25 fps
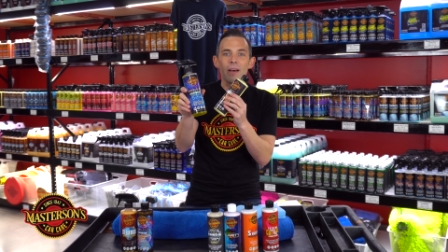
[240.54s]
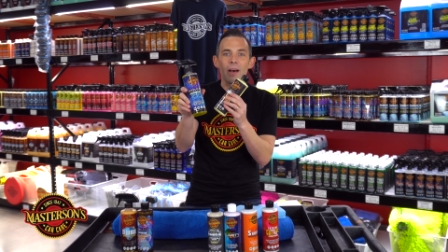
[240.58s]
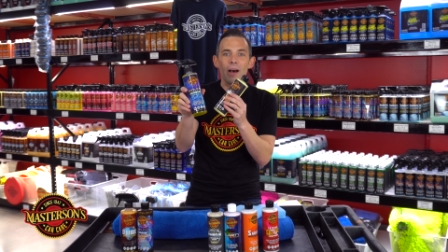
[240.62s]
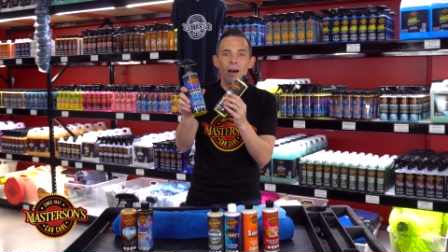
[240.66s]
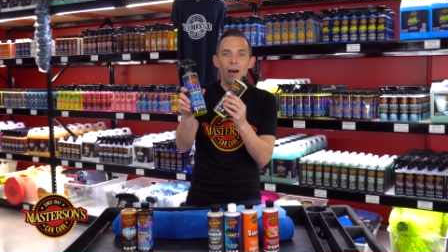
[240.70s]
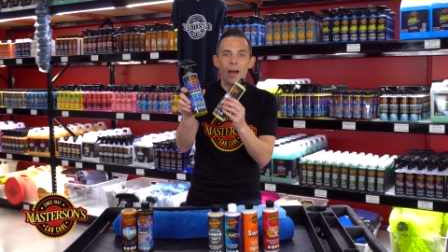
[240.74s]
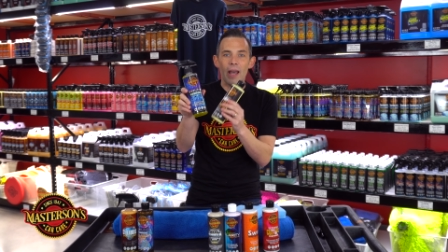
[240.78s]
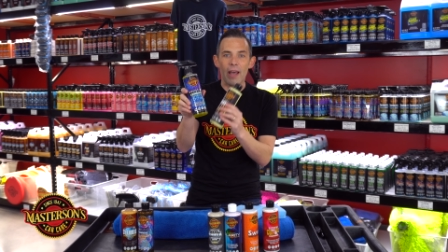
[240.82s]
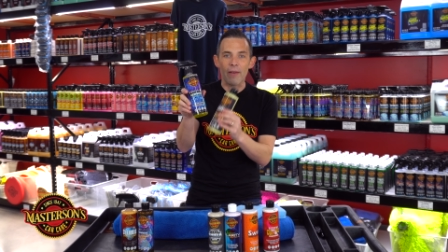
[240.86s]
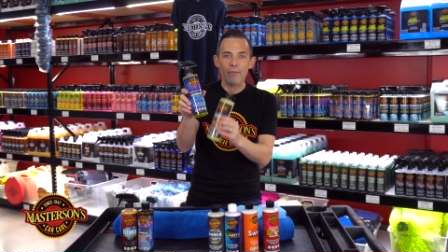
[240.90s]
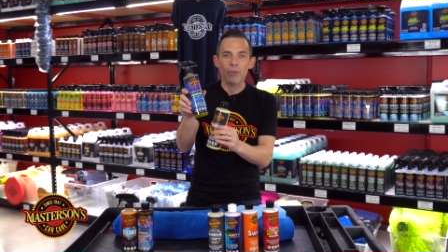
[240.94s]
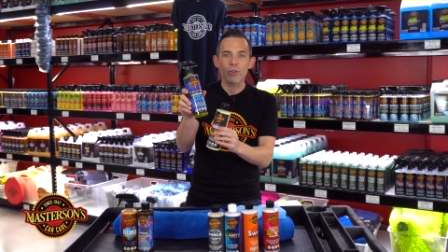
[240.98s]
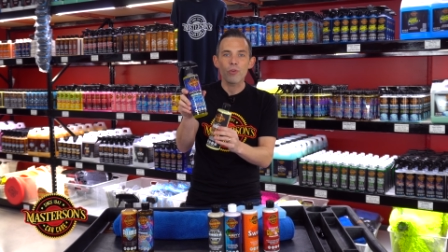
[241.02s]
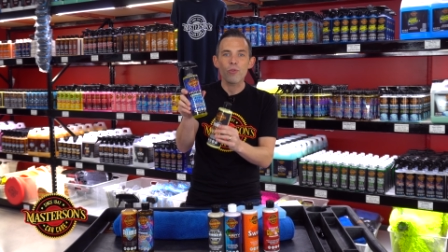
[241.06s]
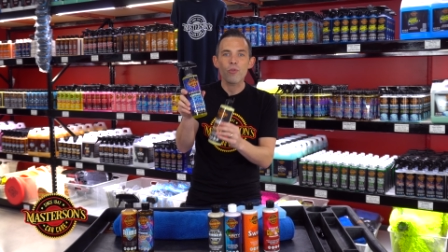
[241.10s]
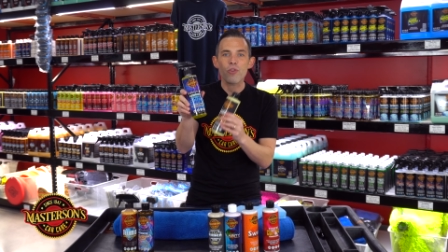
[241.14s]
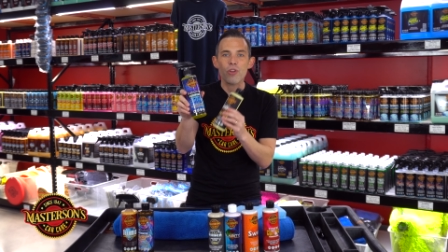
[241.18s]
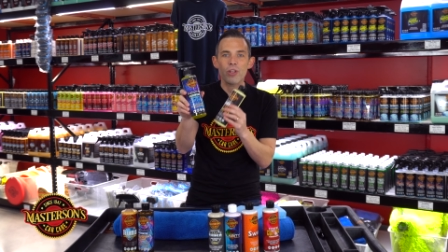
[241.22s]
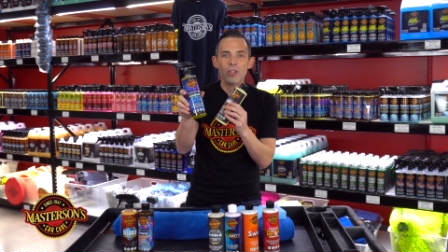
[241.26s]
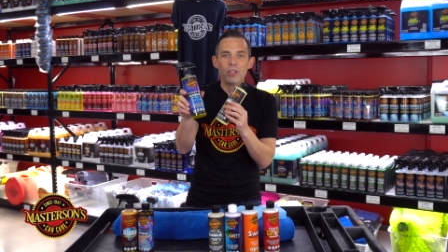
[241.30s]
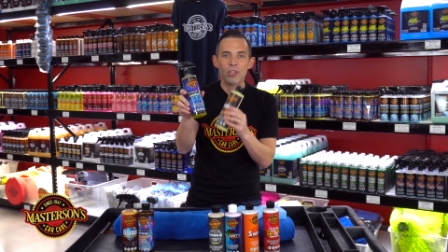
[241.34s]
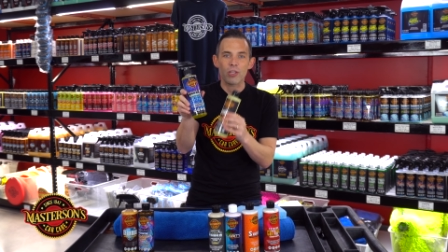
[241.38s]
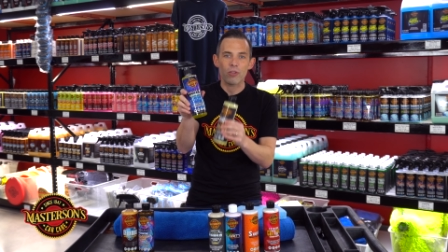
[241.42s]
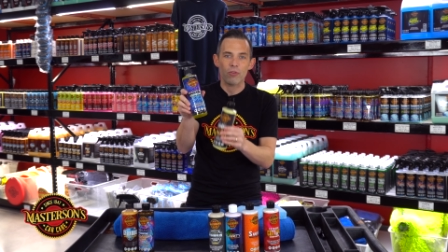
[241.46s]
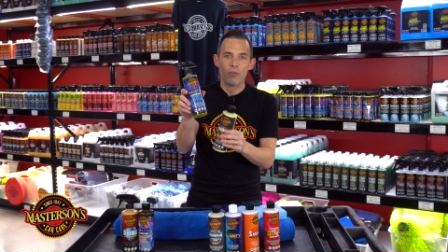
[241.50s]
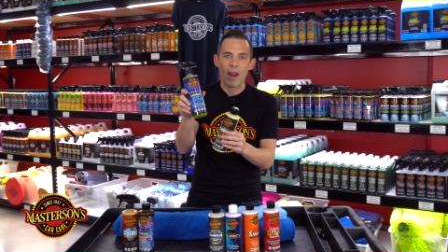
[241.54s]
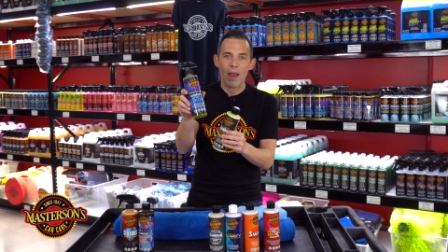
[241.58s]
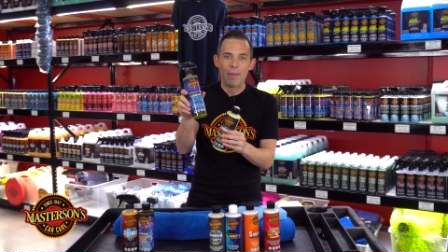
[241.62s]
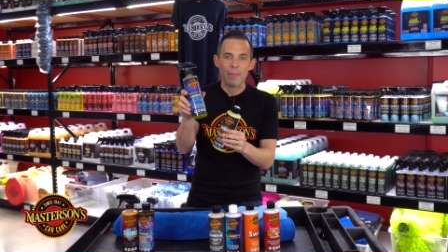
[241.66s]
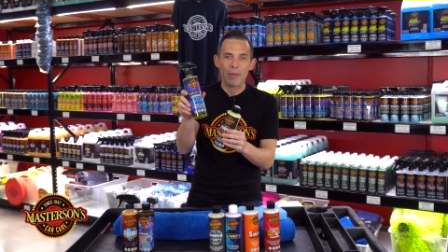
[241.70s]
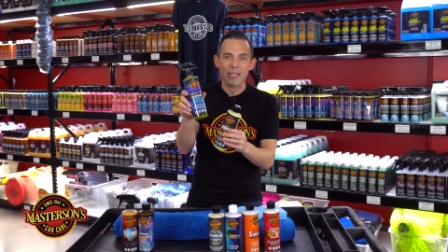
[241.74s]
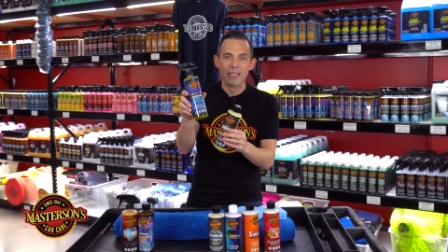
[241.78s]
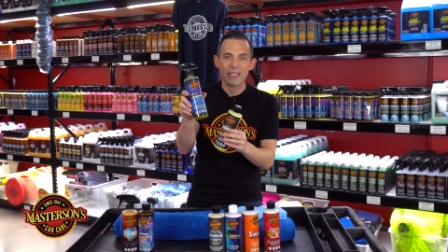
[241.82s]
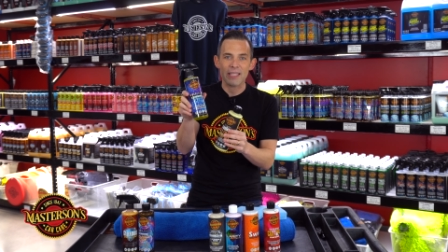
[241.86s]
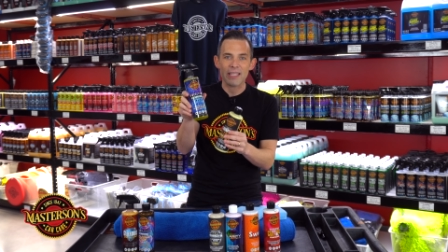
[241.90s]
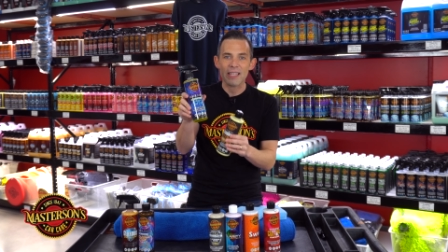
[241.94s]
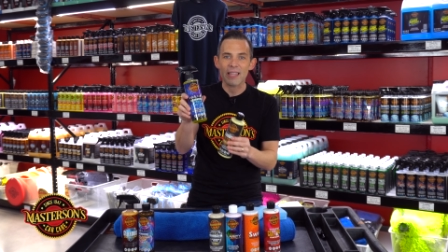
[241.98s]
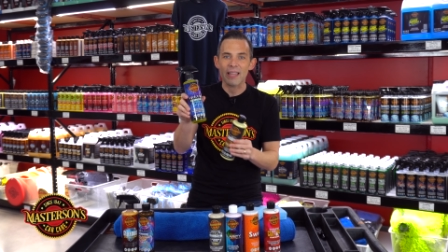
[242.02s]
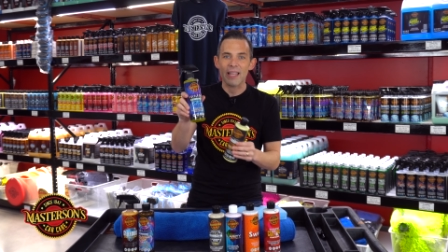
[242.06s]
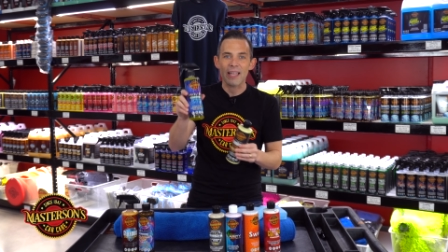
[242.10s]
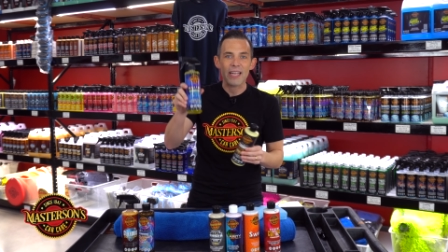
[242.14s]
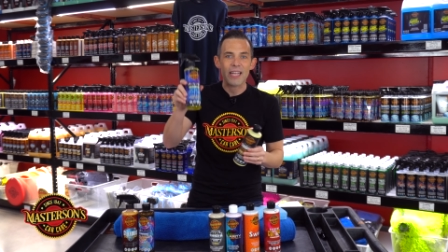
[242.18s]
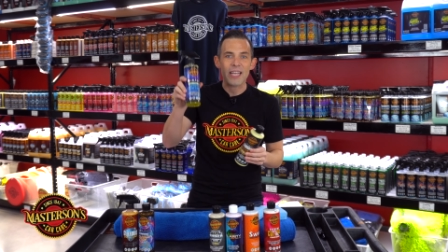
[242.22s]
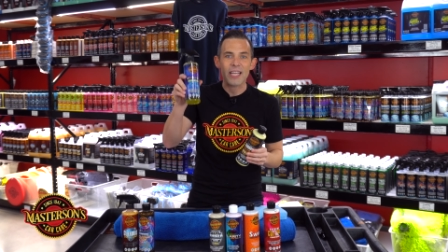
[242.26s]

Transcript: uh, Evolution ceramic sealant,